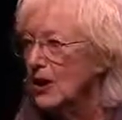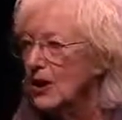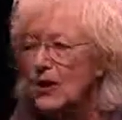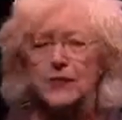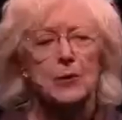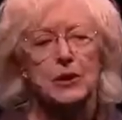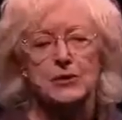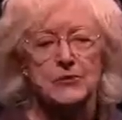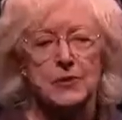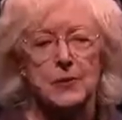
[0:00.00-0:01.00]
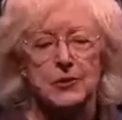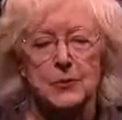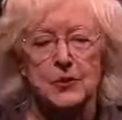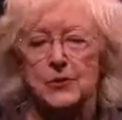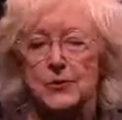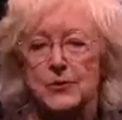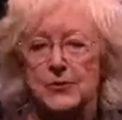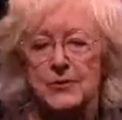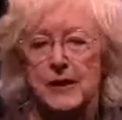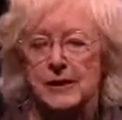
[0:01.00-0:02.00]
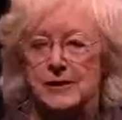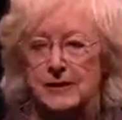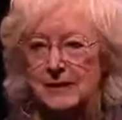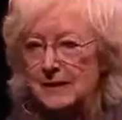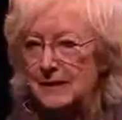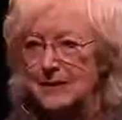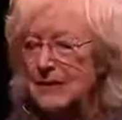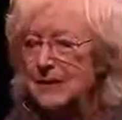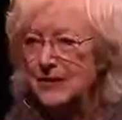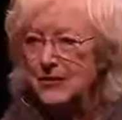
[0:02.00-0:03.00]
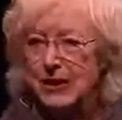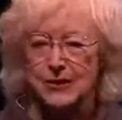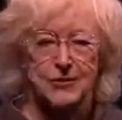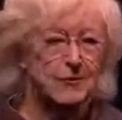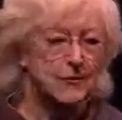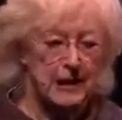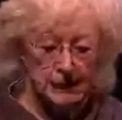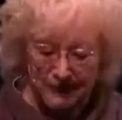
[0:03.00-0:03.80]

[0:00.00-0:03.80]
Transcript: Of the once reputable news magazine, trying to revive